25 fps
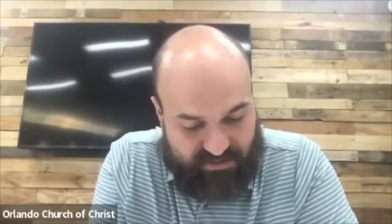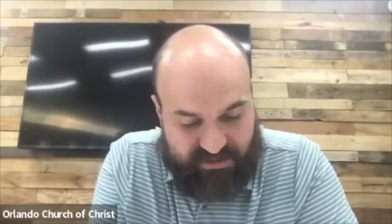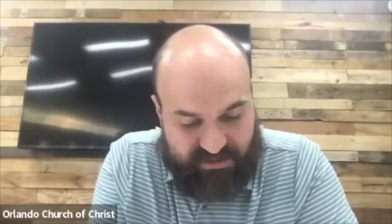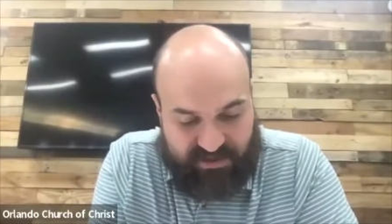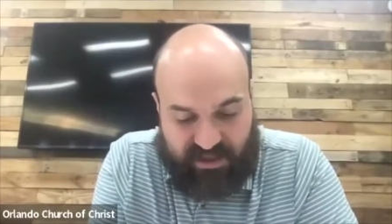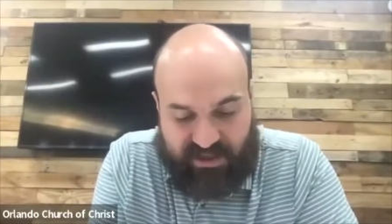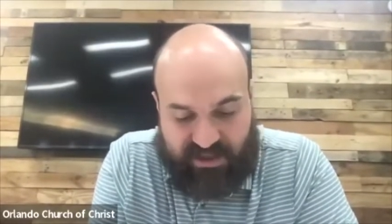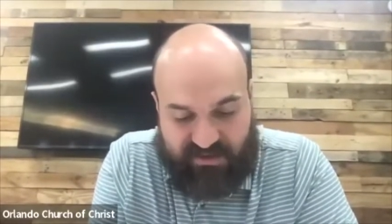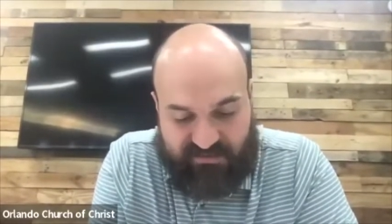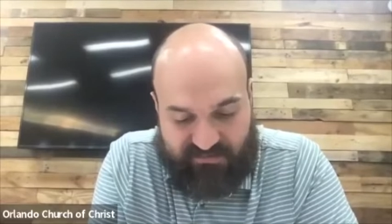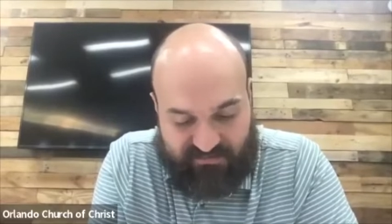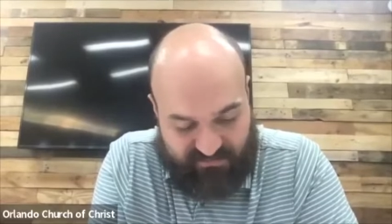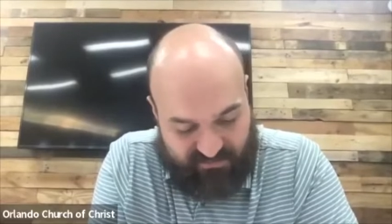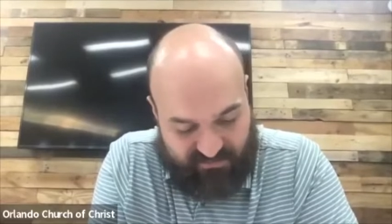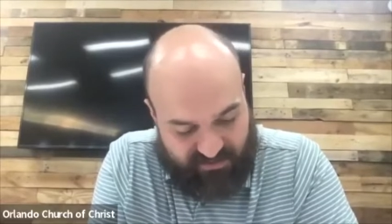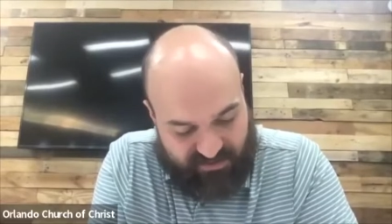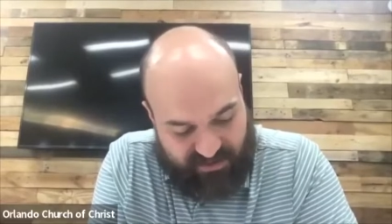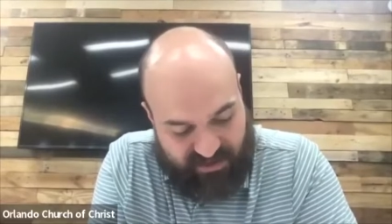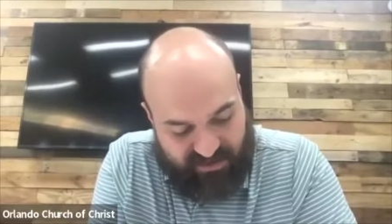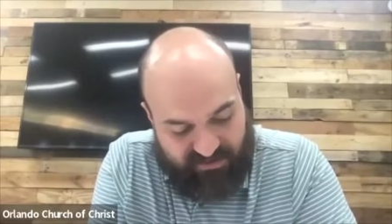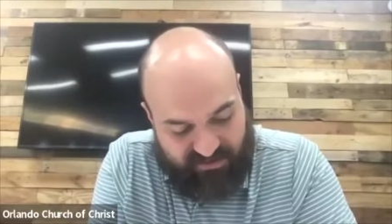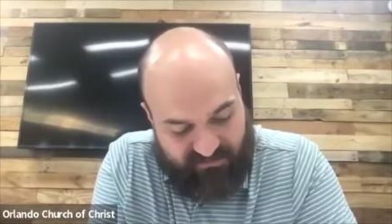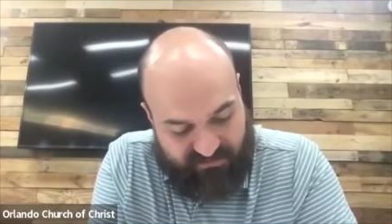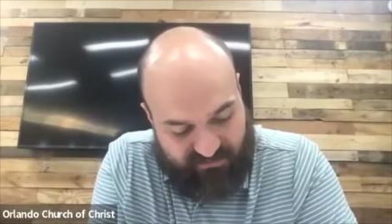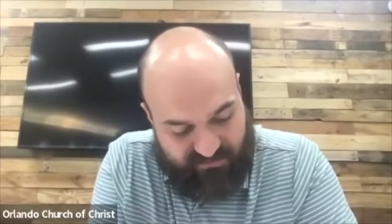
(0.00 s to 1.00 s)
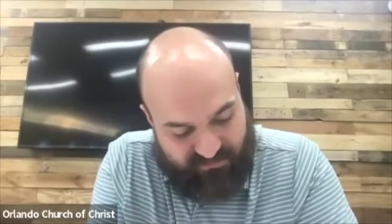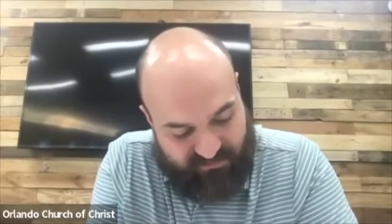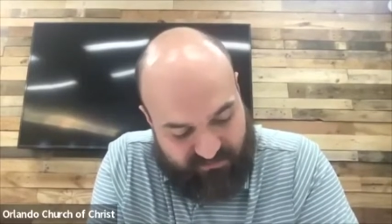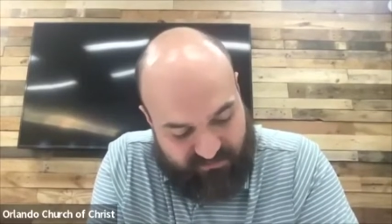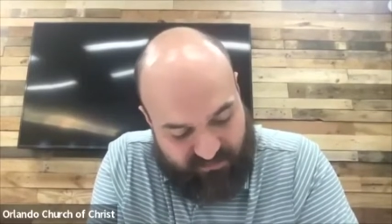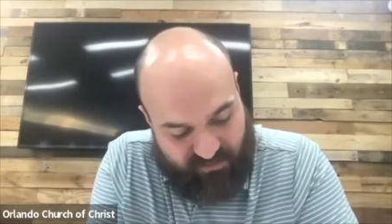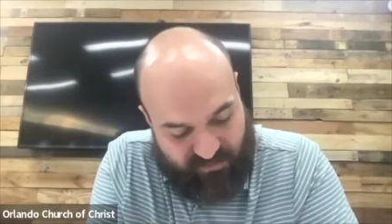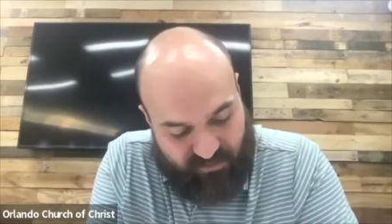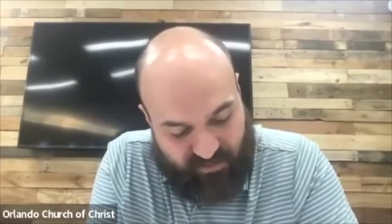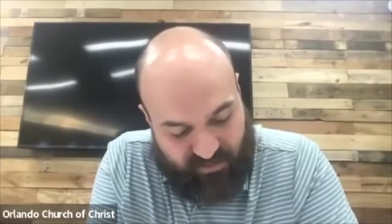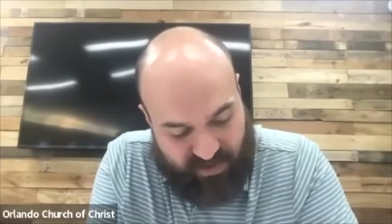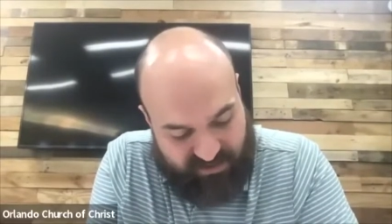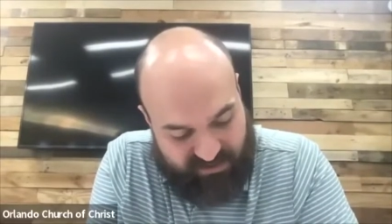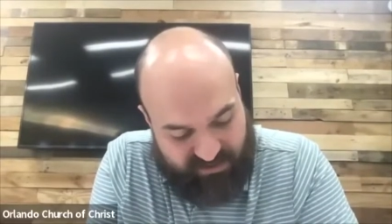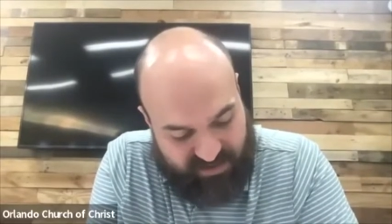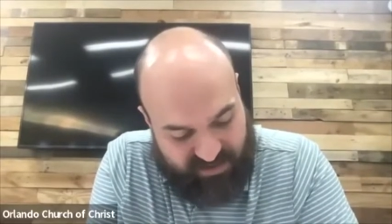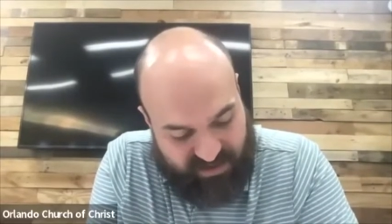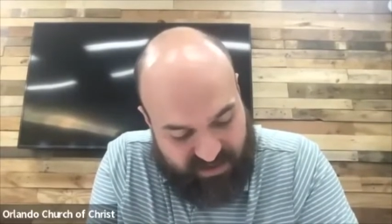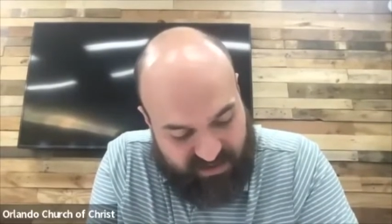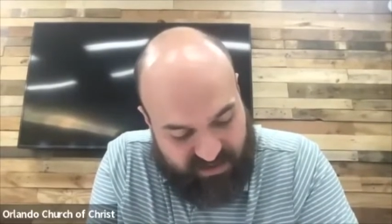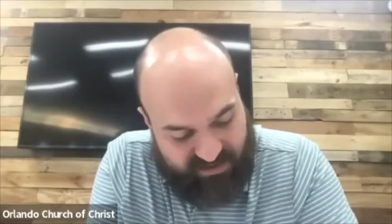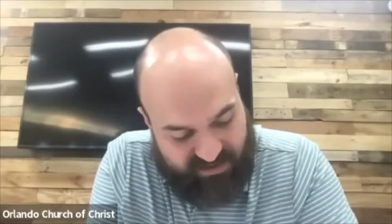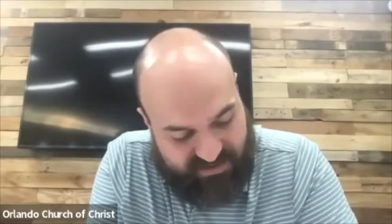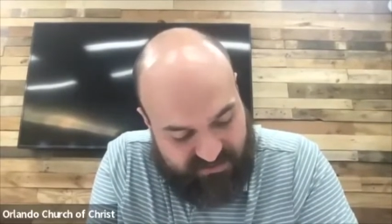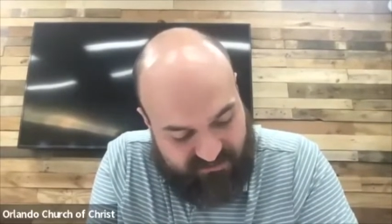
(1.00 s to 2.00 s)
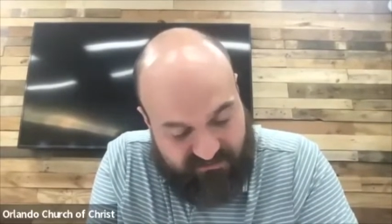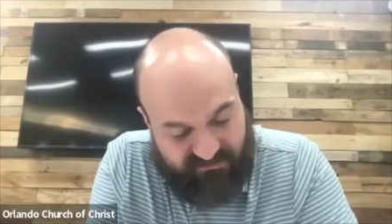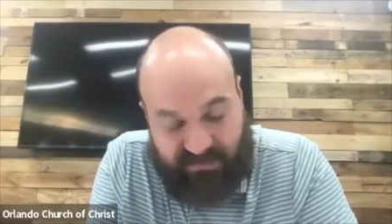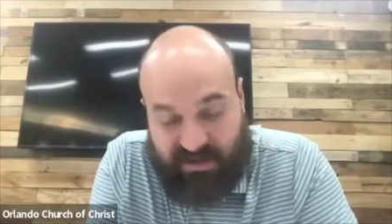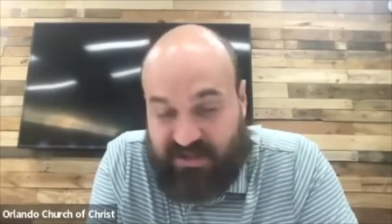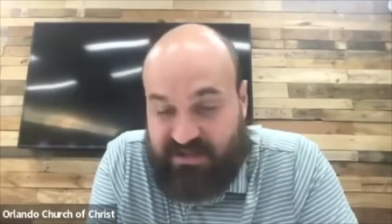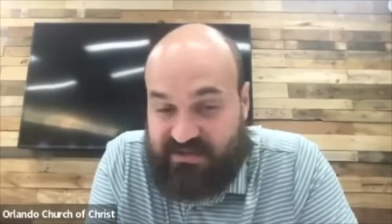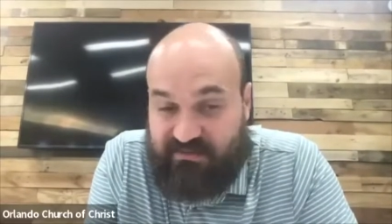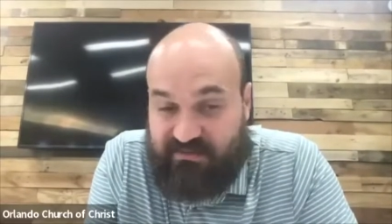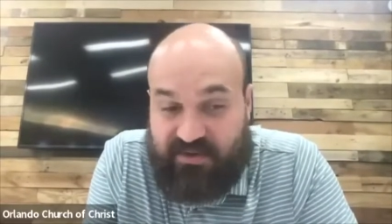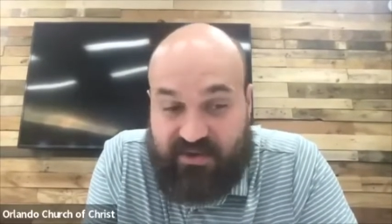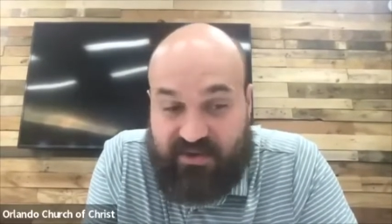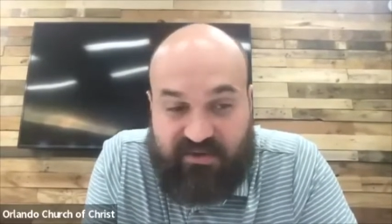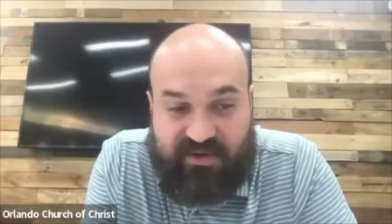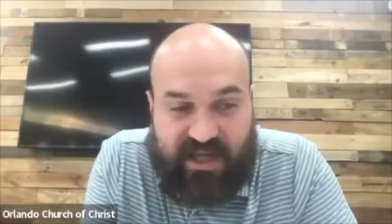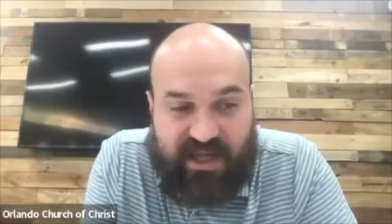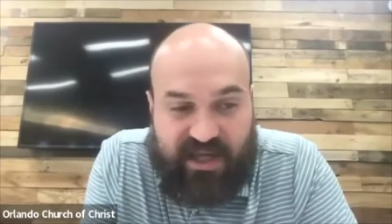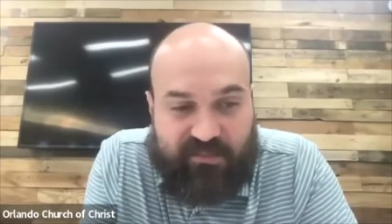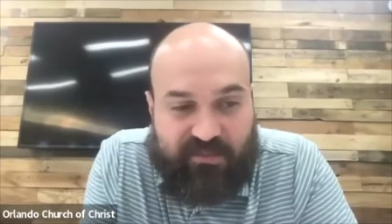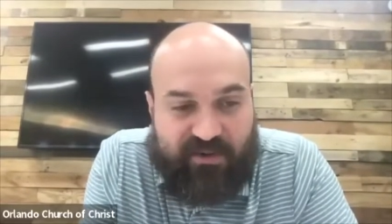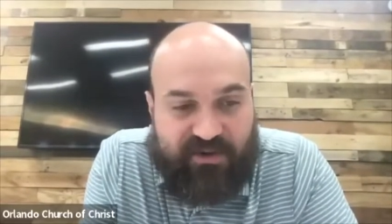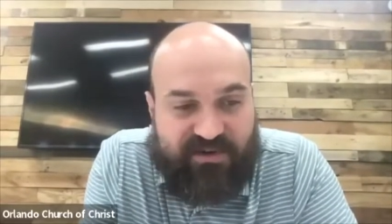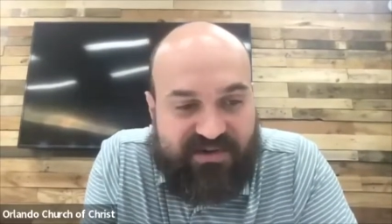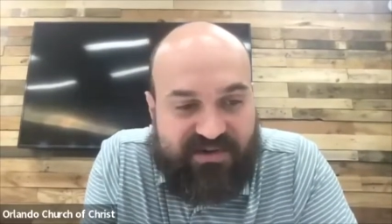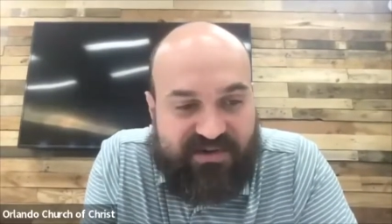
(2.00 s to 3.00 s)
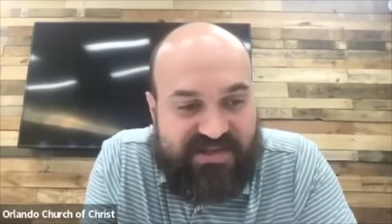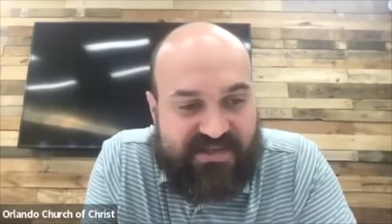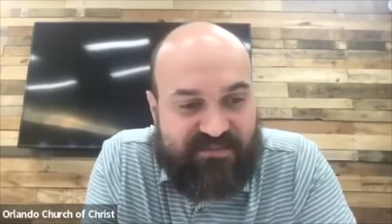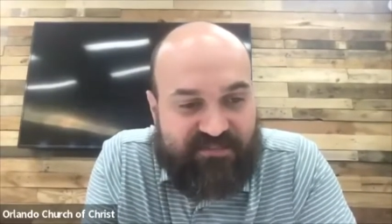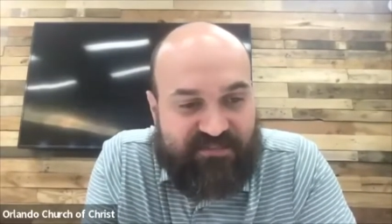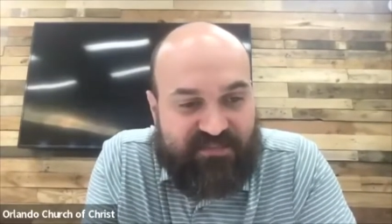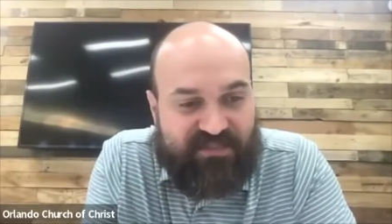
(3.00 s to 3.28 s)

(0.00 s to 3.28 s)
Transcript: a lot of a lot of great things. I've met some new neighbors.